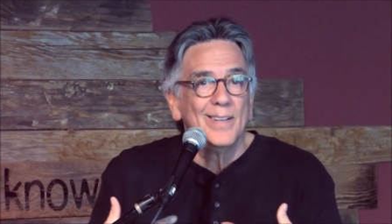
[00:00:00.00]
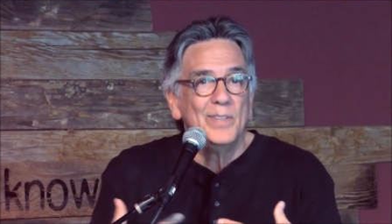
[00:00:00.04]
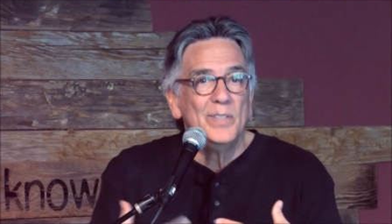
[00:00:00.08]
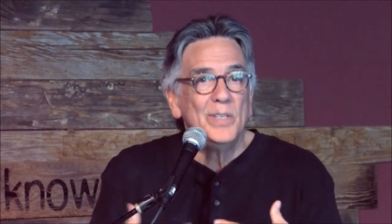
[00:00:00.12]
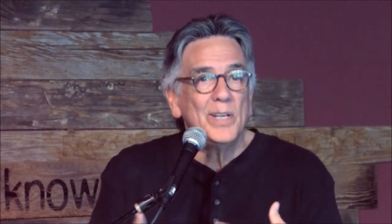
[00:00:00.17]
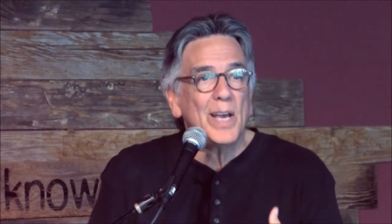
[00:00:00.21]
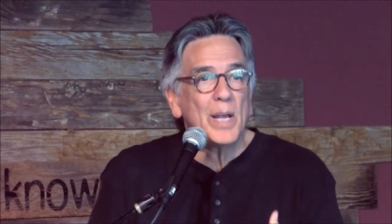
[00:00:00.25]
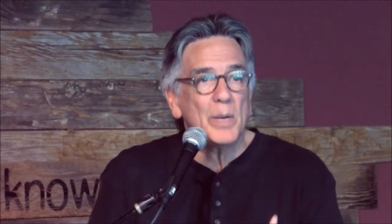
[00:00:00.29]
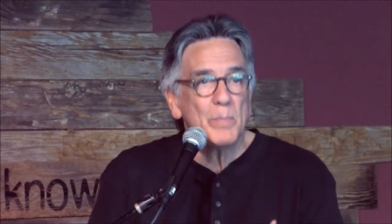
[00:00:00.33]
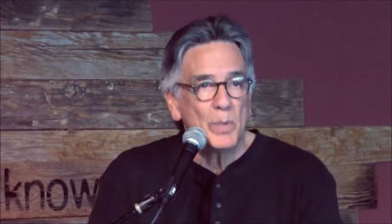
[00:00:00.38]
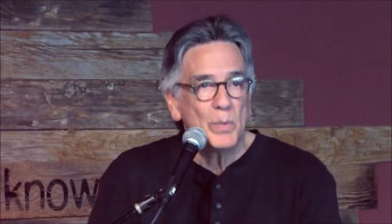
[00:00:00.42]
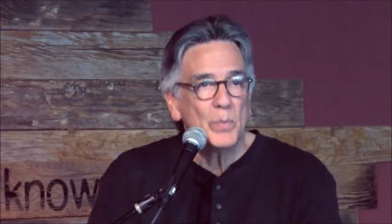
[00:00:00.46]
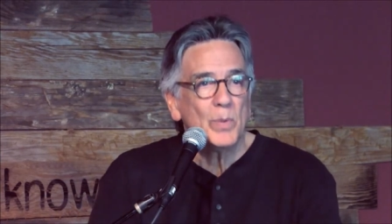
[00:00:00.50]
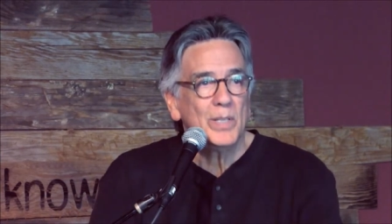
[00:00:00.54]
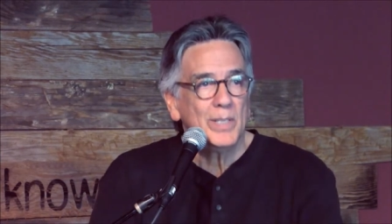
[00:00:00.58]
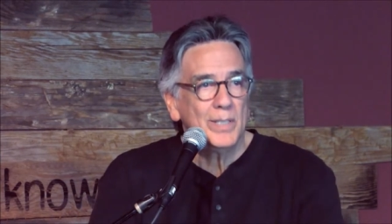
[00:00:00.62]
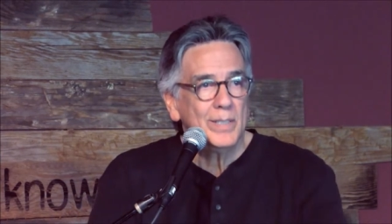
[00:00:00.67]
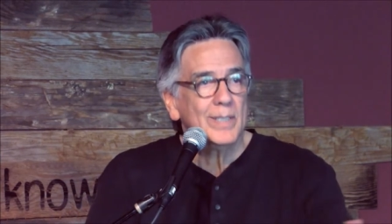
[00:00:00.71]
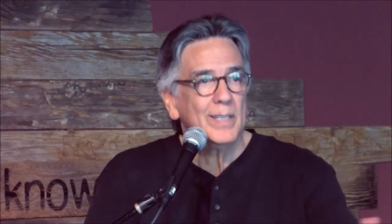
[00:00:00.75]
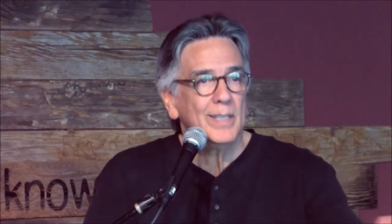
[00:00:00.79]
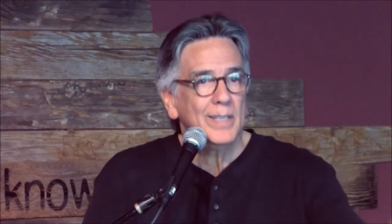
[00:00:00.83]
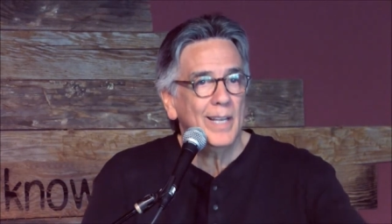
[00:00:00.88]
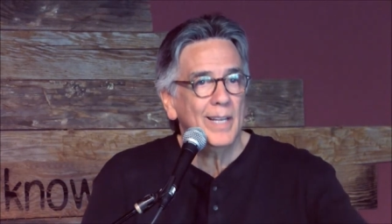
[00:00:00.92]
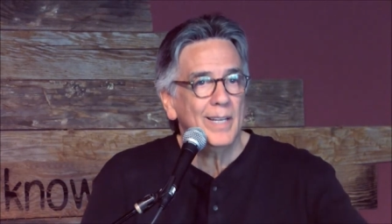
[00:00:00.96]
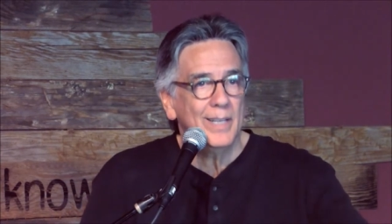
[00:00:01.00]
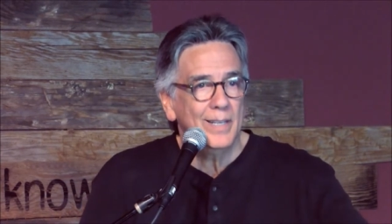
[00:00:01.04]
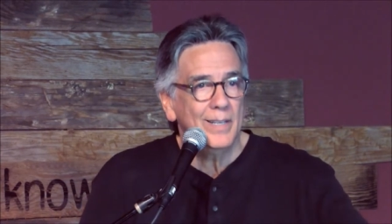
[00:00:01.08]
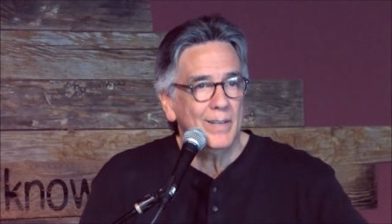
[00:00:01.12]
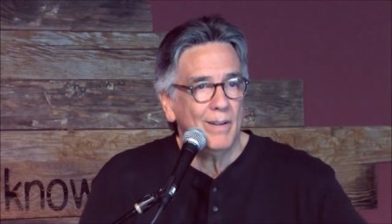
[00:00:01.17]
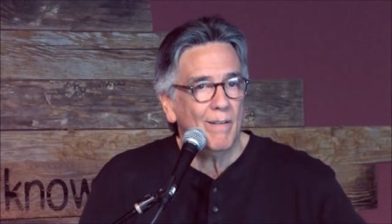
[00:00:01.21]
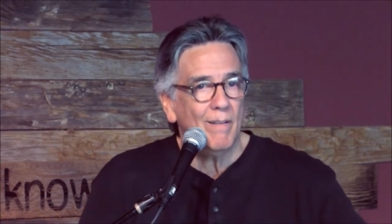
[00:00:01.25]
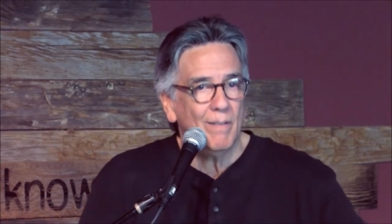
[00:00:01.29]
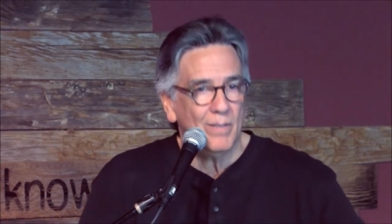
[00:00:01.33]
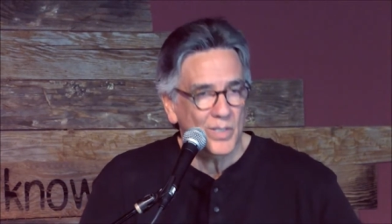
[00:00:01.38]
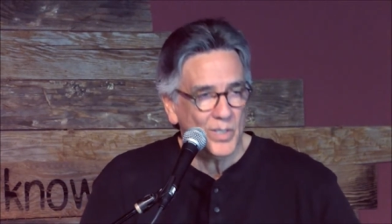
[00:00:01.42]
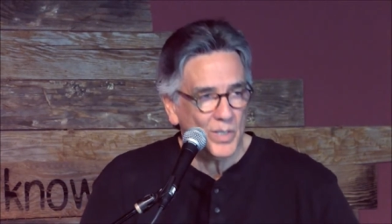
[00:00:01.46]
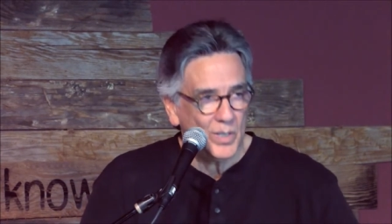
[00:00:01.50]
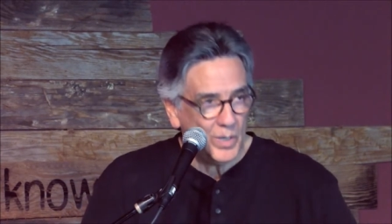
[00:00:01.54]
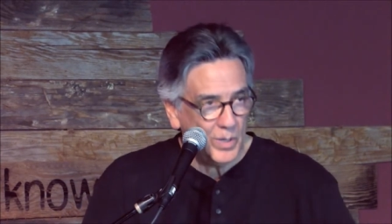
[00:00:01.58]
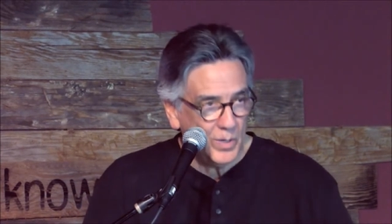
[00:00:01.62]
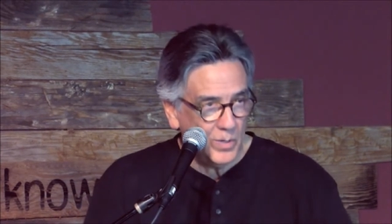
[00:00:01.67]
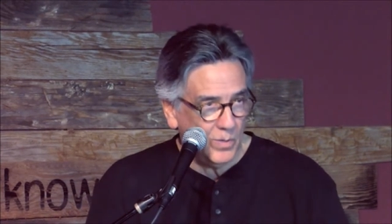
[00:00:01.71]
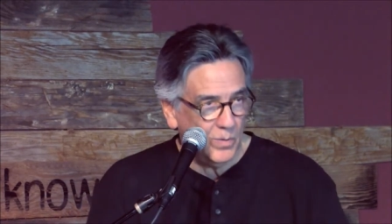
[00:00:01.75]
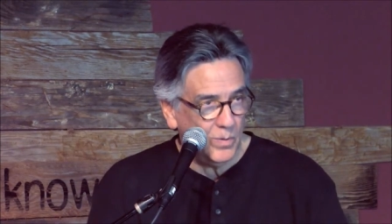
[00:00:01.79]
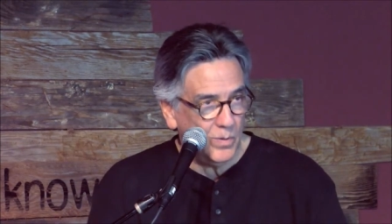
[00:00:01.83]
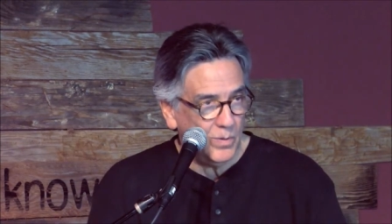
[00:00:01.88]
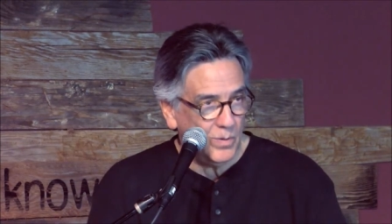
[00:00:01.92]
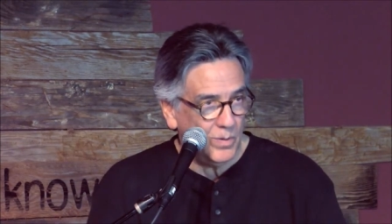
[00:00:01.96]
You got to be willing to let it all
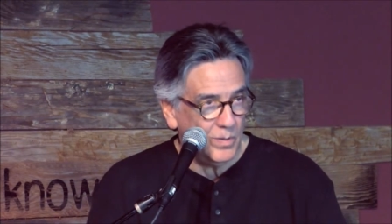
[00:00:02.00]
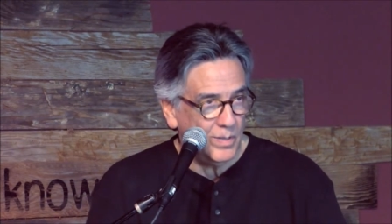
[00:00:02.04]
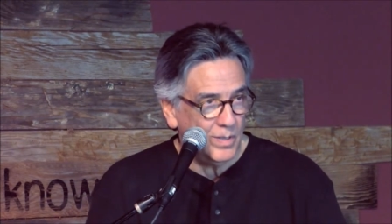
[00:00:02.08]
go